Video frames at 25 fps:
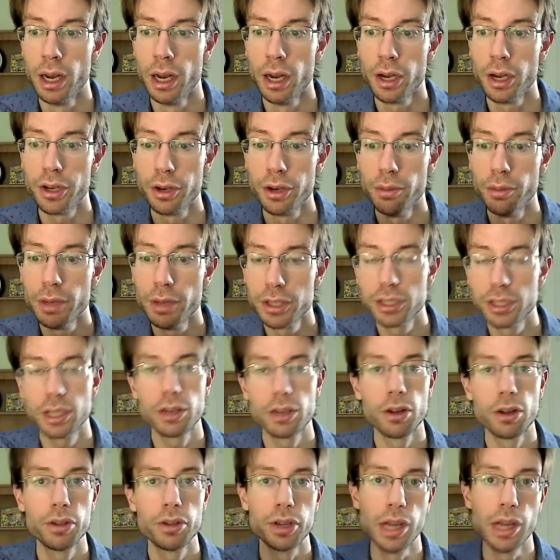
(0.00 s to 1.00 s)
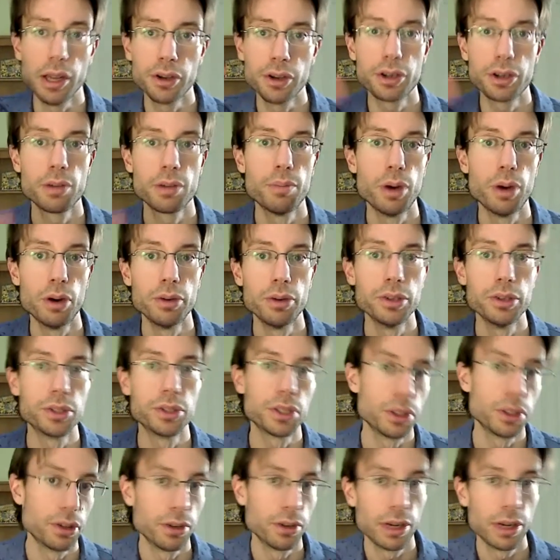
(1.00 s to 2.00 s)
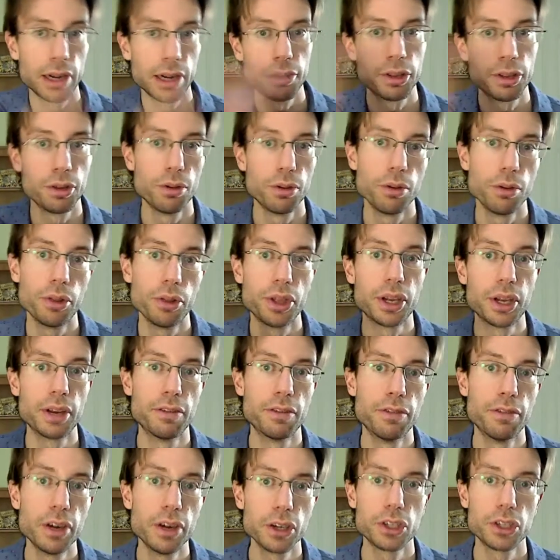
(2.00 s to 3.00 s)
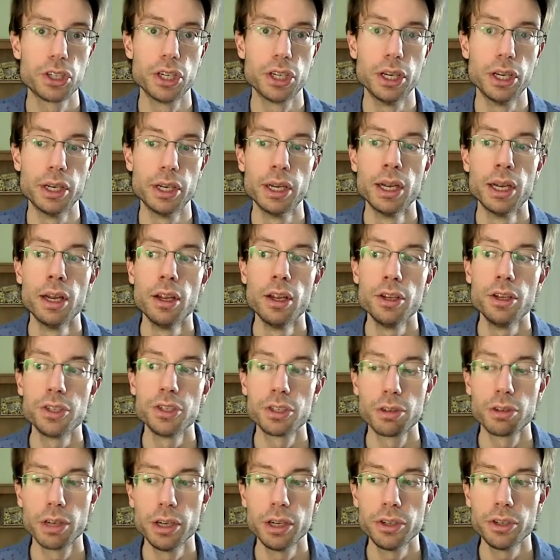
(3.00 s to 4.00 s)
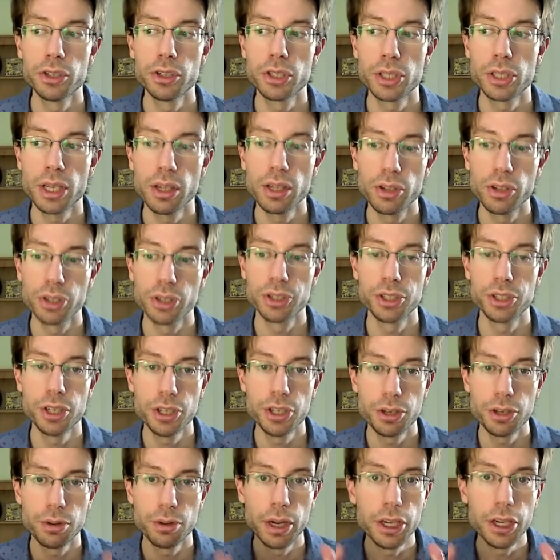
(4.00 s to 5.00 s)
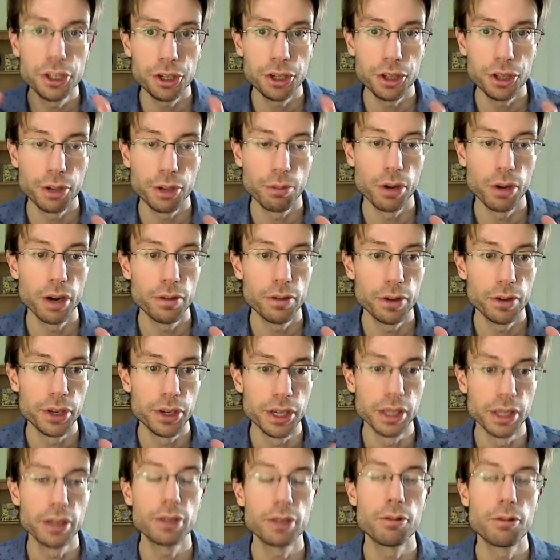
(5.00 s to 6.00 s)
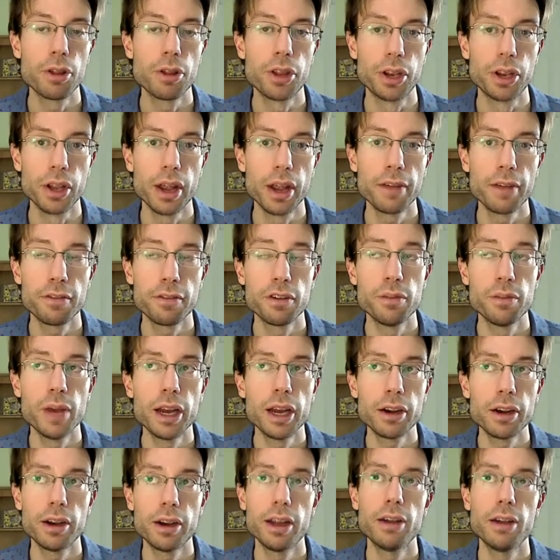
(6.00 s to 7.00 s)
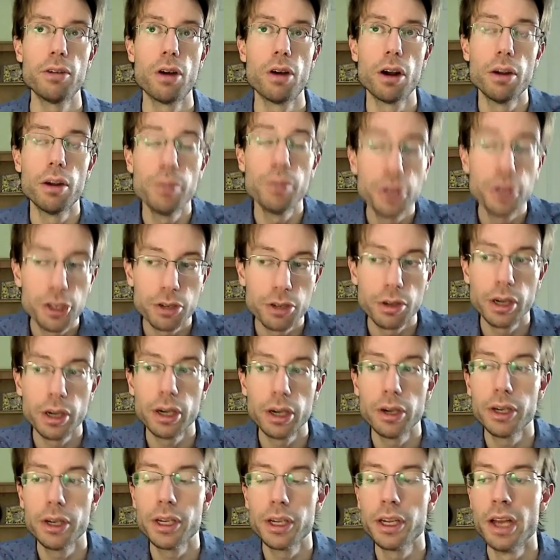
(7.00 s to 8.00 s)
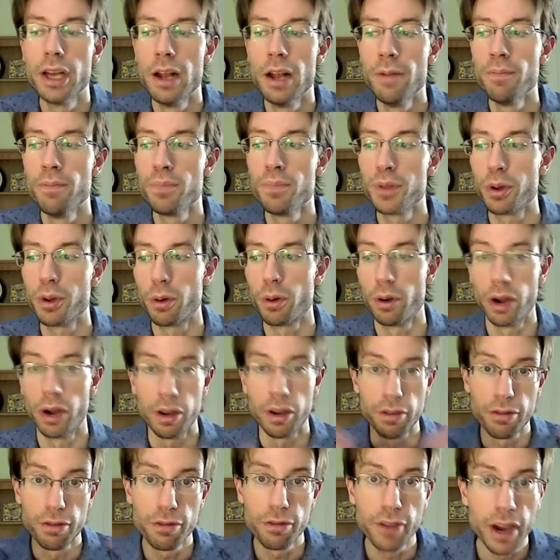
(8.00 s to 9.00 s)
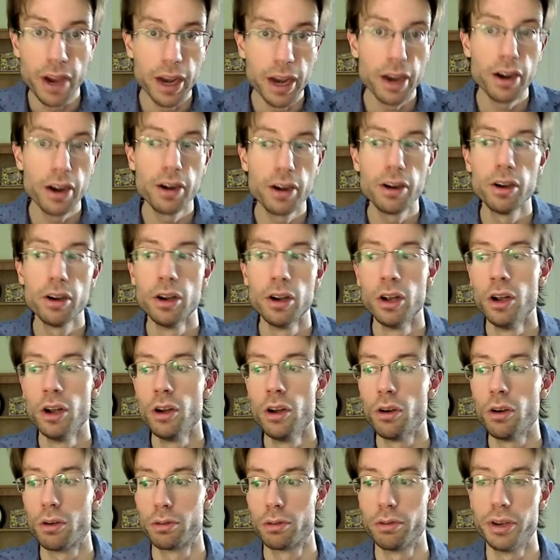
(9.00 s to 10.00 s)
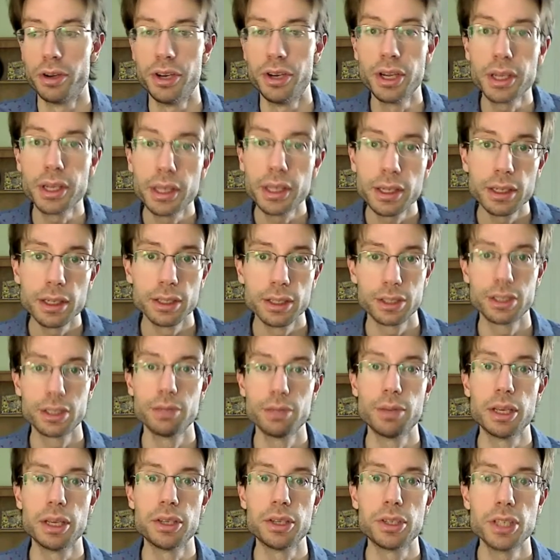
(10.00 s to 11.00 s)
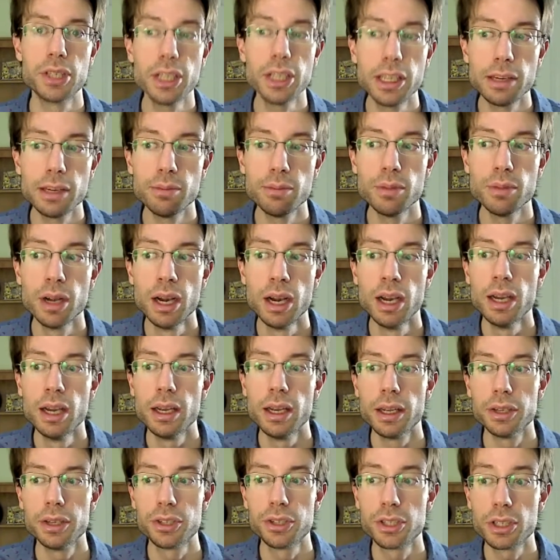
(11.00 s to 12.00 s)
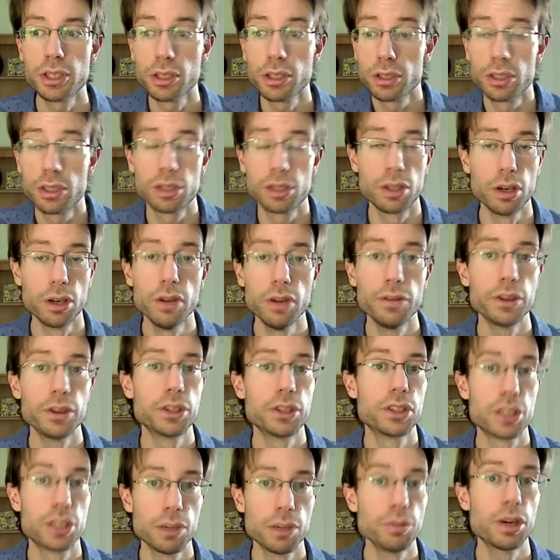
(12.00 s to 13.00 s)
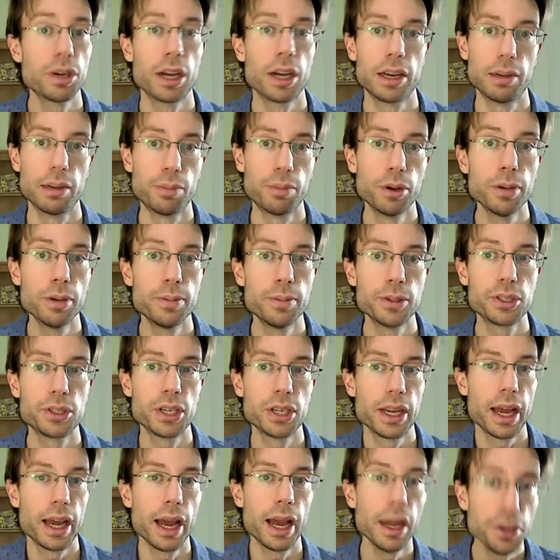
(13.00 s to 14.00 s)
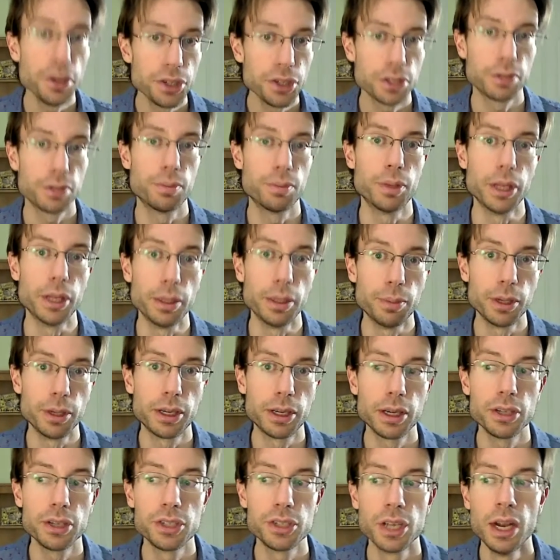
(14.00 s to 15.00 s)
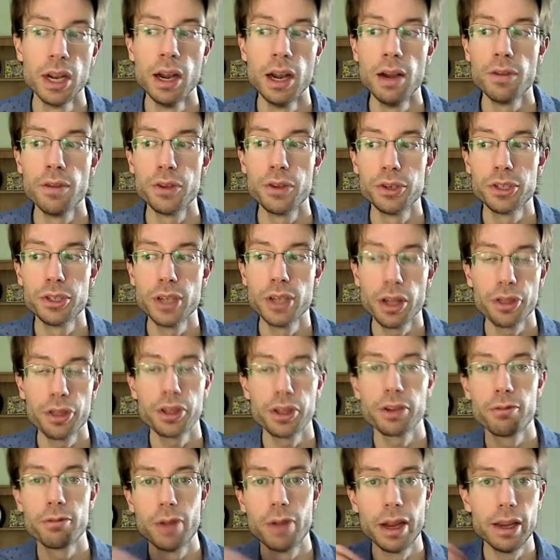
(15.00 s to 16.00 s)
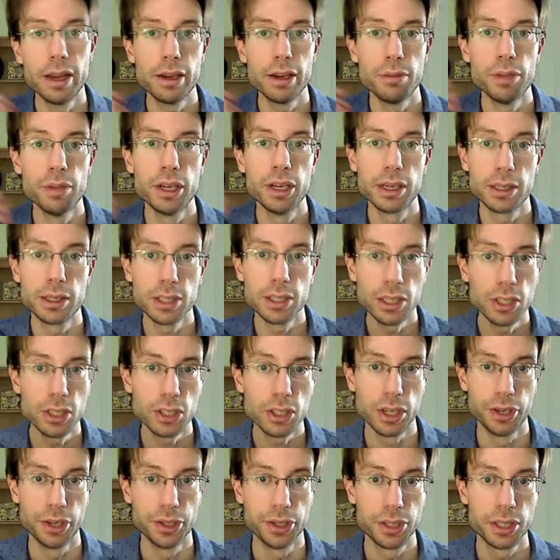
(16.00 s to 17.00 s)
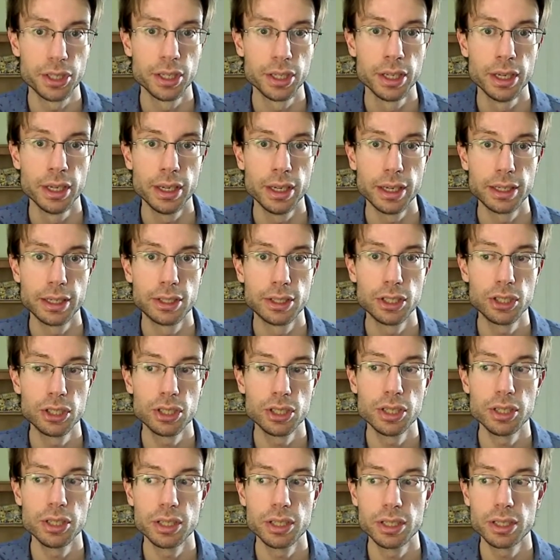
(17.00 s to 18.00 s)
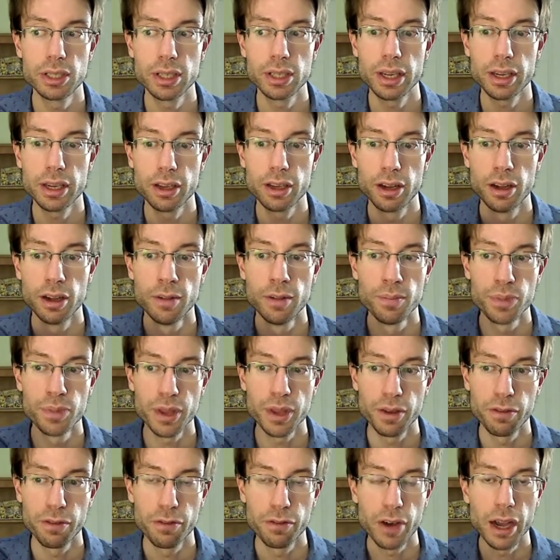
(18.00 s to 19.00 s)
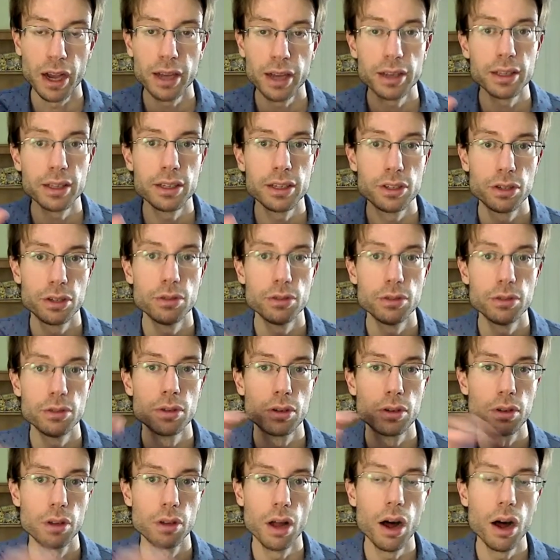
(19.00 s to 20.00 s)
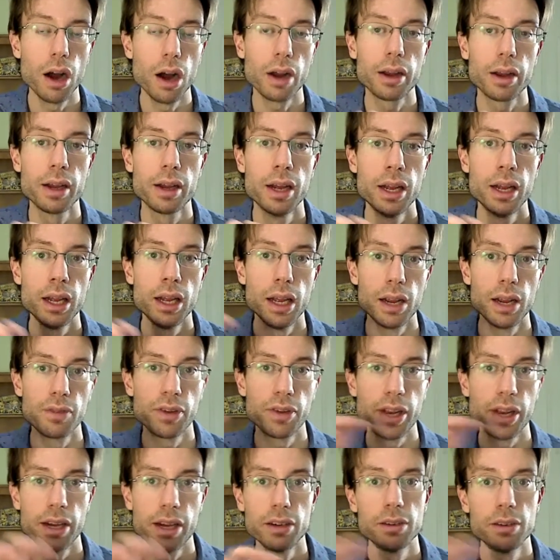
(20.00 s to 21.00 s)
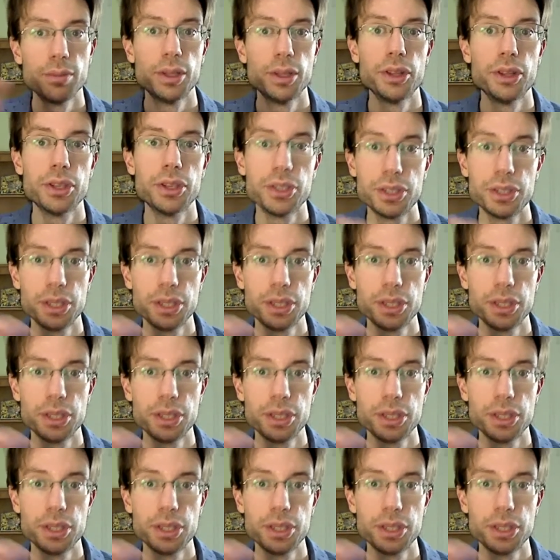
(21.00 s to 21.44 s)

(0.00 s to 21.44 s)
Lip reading: you're missing all the other components that are allowing the whole thing to function. So to understand the situation that we're ever dealing with in life, no matter how arbitrary or unfair or ridiculous it may seem, it's still serving some kind of purpose. It has to be, because there's nothing random in existence. Existence is like a finely tuned clock. Every element that's